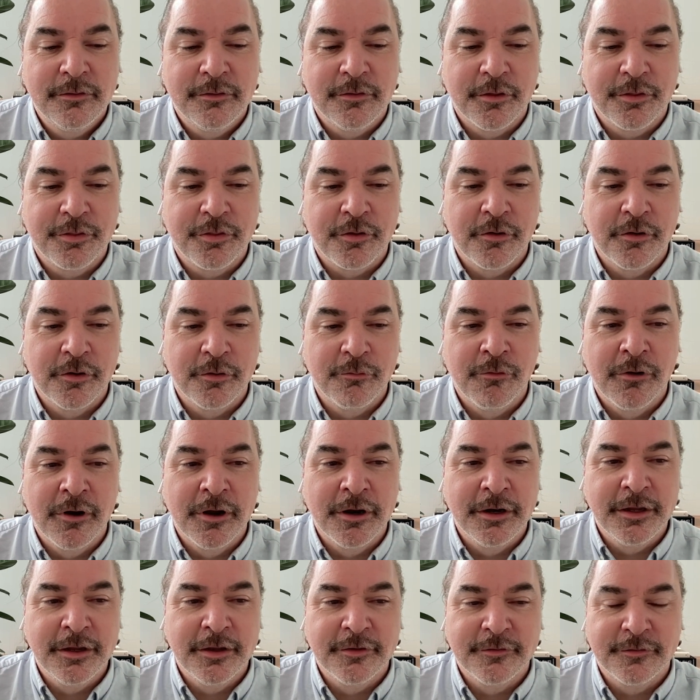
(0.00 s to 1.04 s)
The third
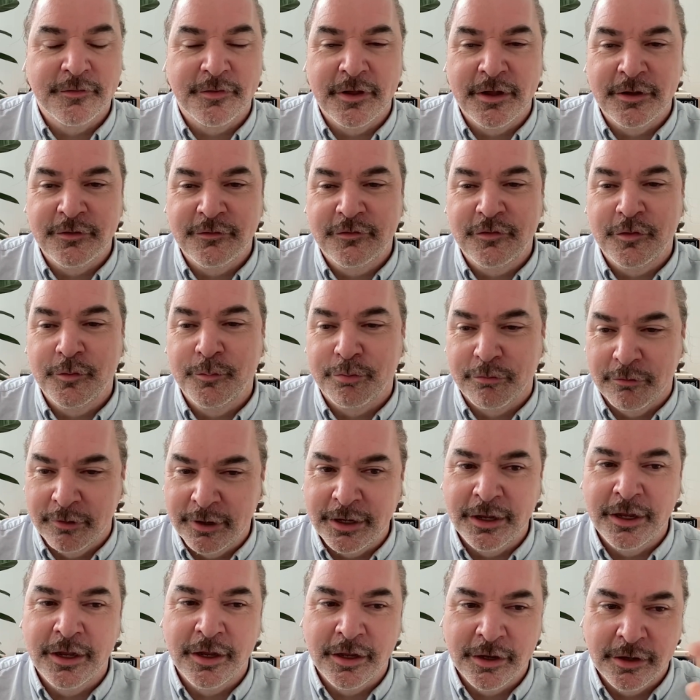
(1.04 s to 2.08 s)
one is then to
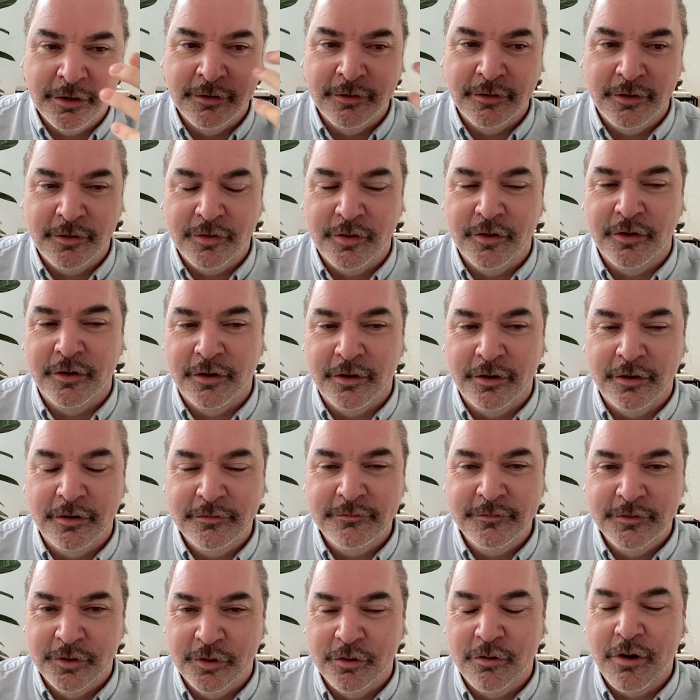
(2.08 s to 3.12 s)
bring in the
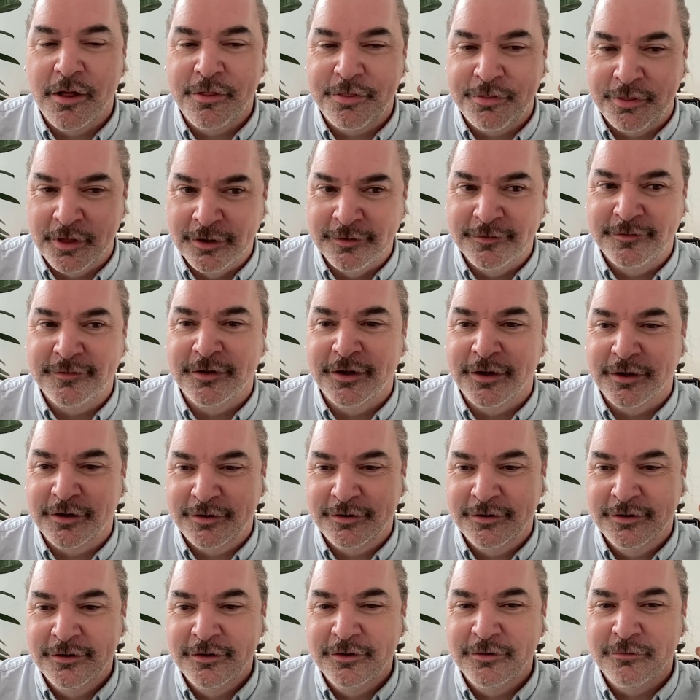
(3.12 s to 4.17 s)

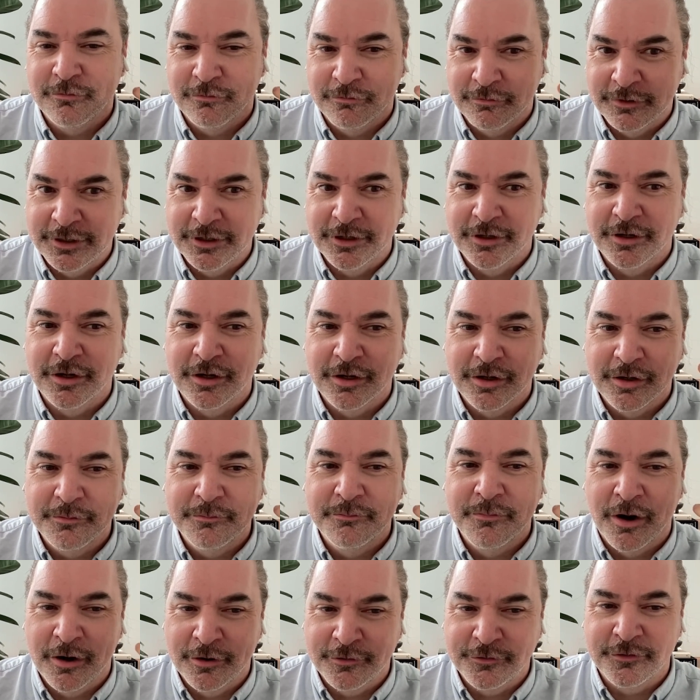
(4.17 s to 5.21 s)
authentic, real,
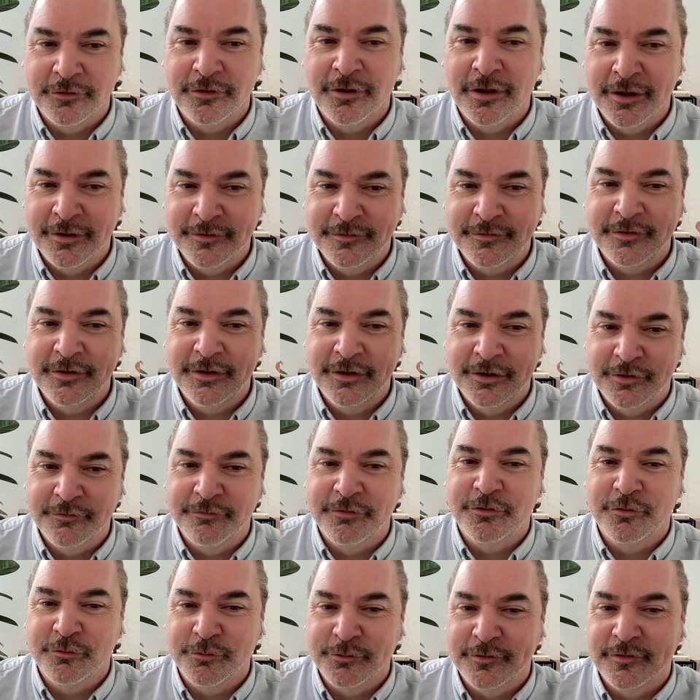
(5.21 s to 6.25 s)
marginalized
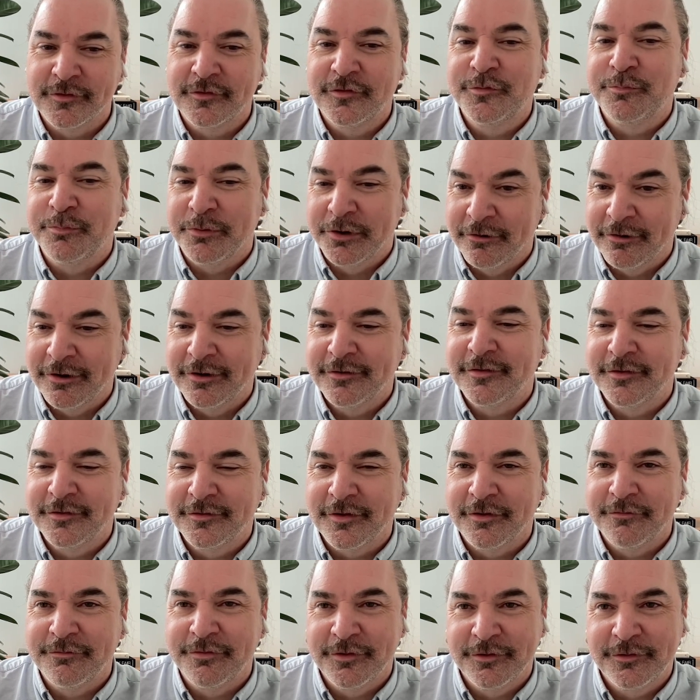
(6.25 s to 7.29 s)
individuals' experiences
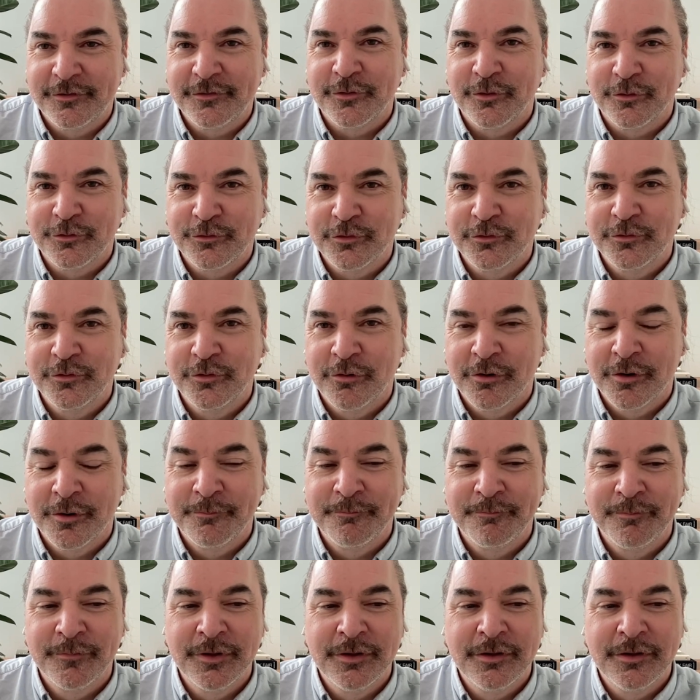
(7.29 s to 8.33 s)
of this social norm